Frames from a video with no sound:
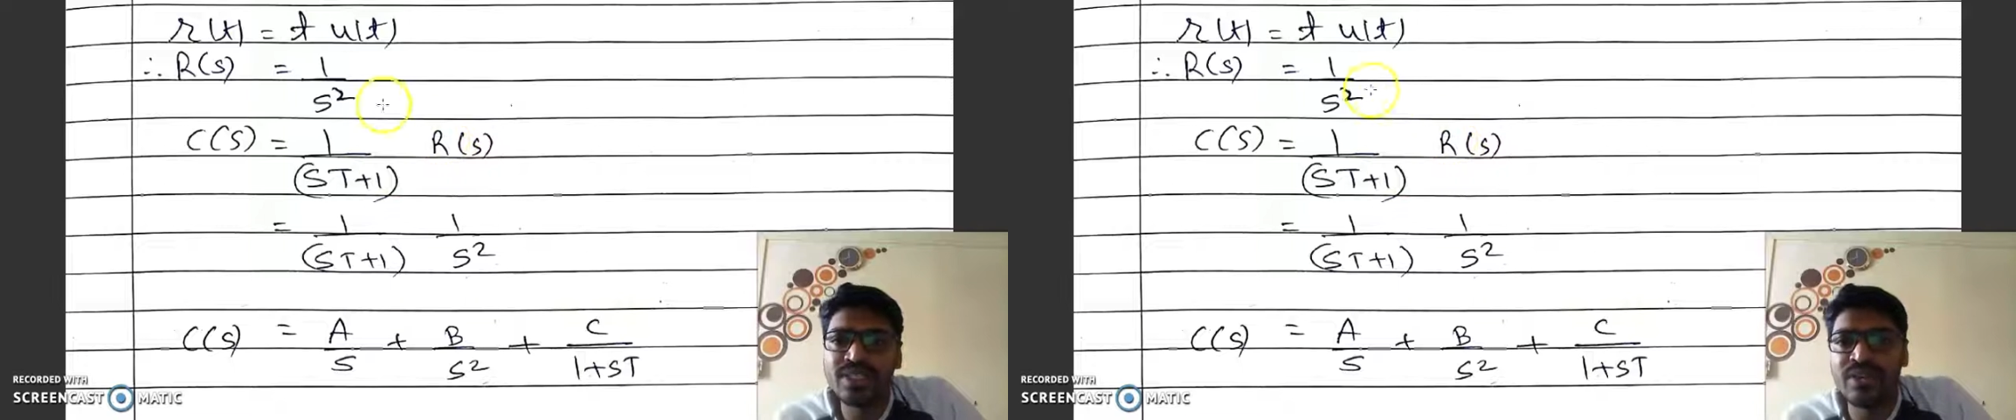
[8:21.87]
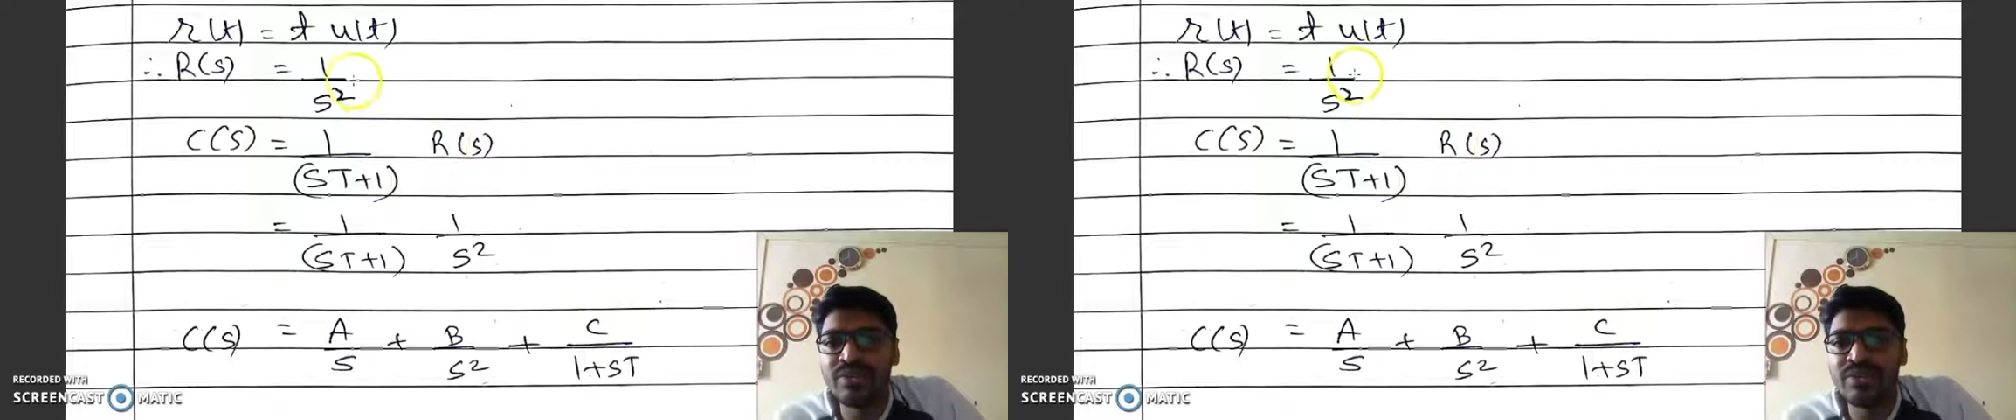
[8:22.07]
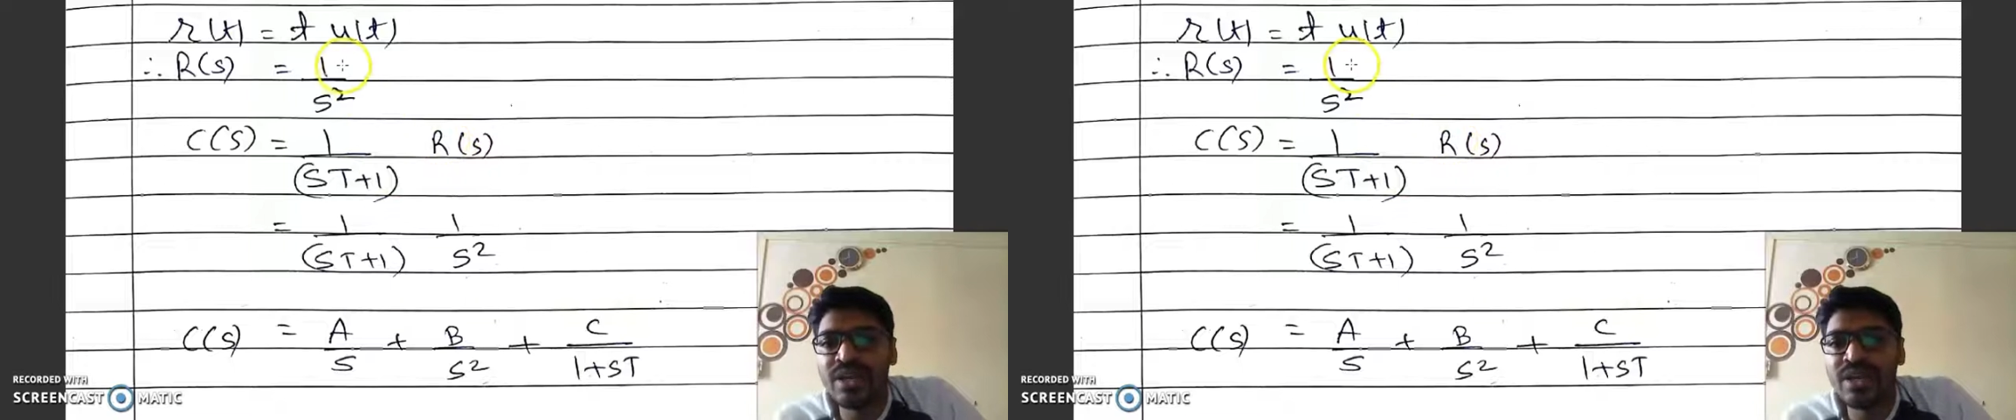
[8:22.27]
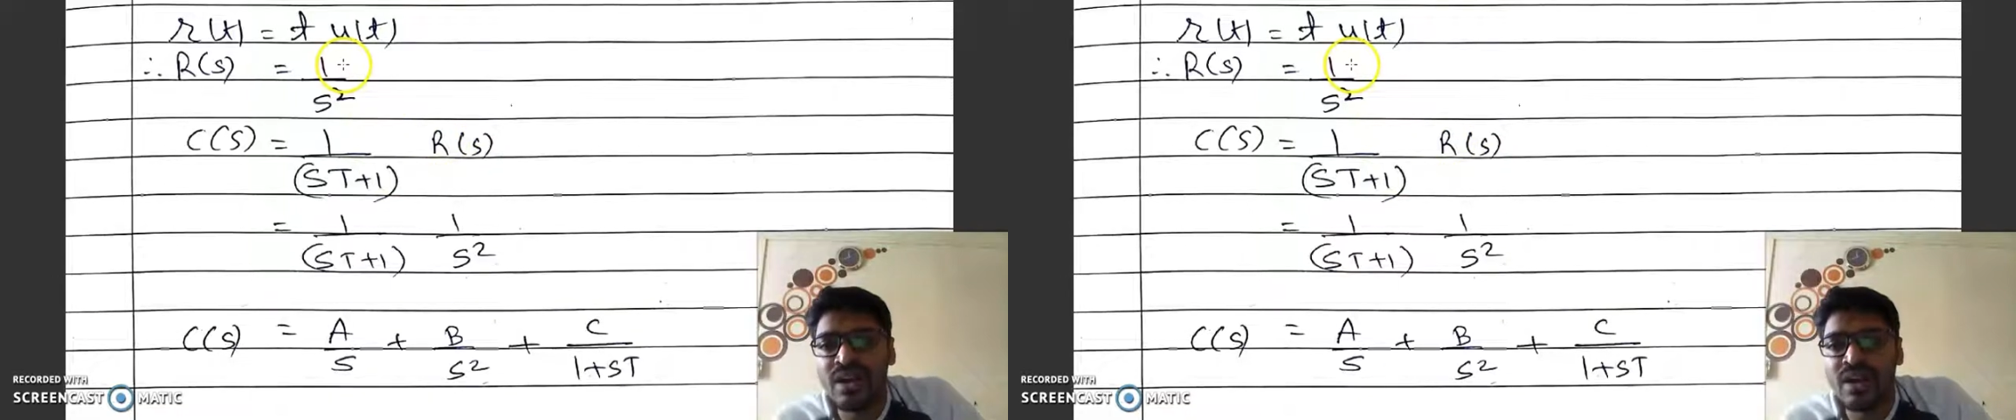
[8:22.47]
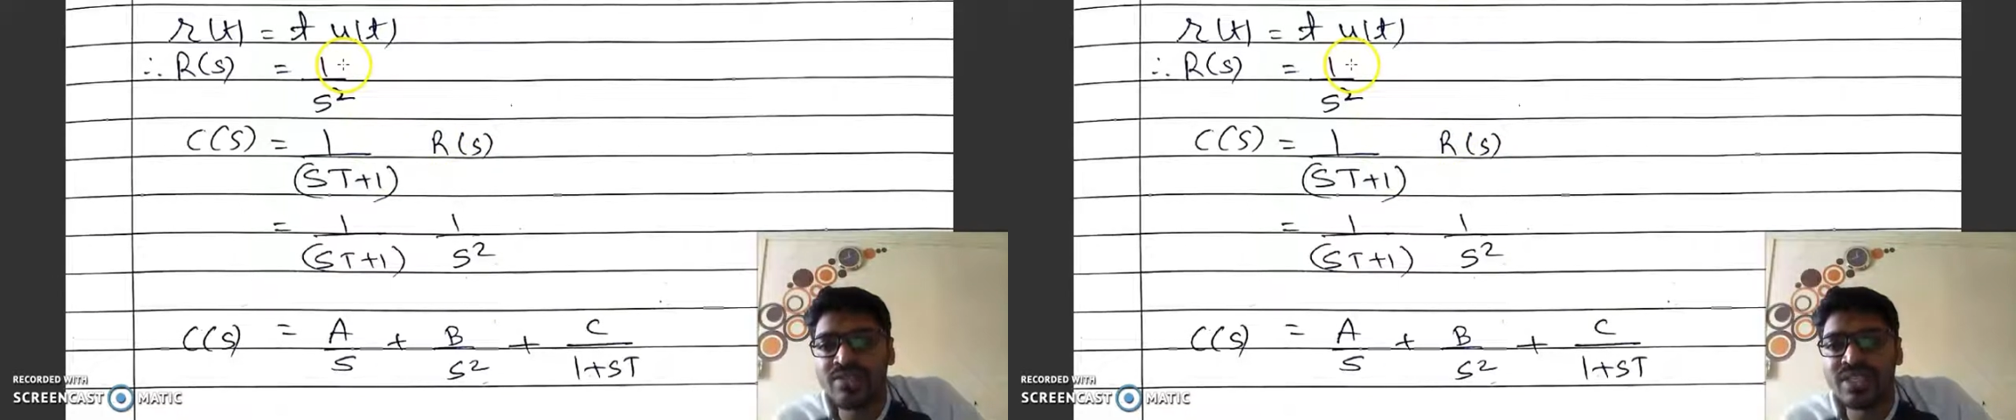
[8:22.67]
Now here
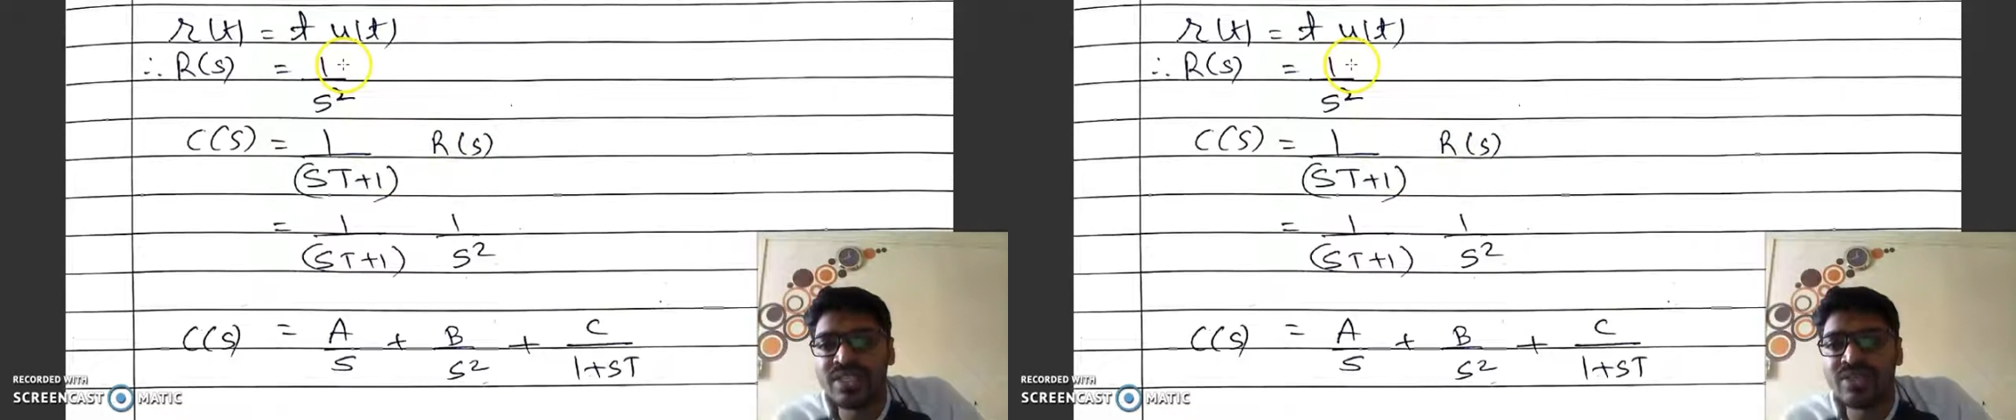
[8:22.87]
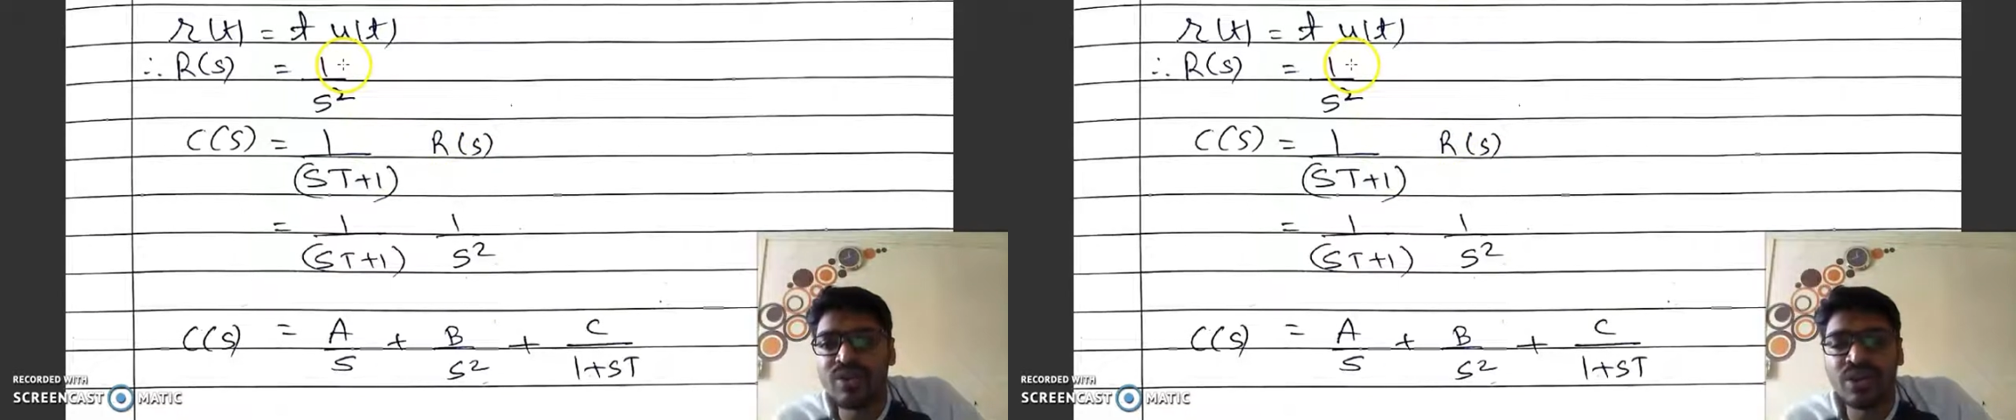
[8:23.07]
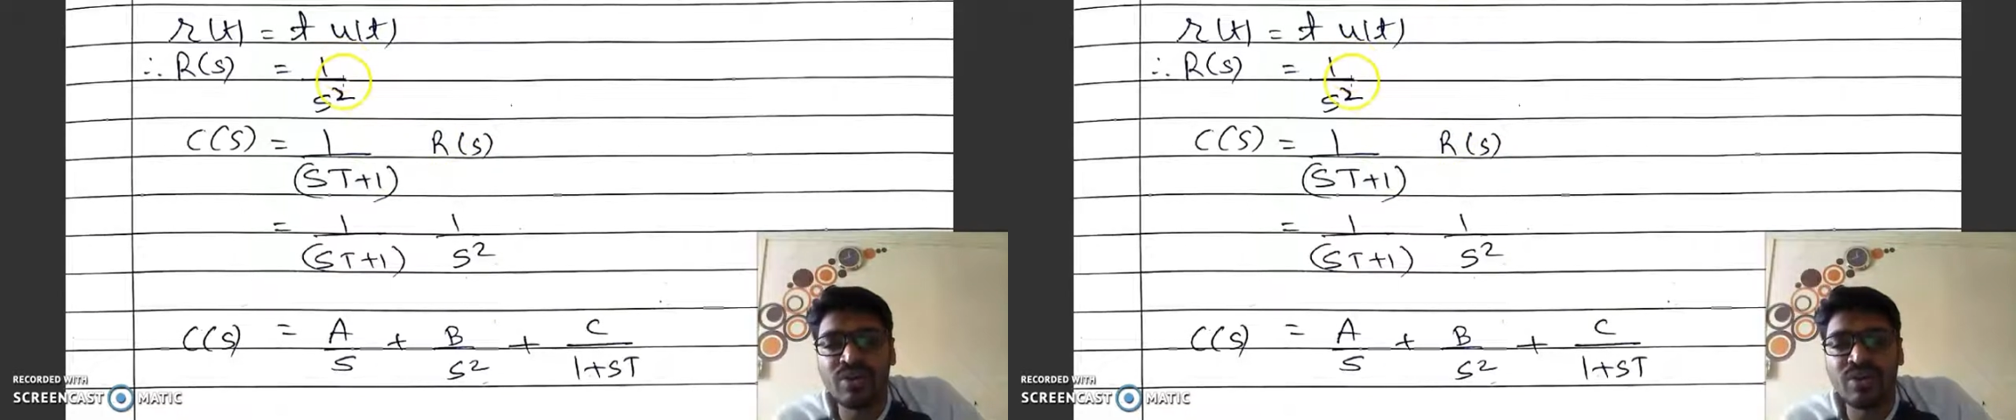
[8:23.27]
r of s is what?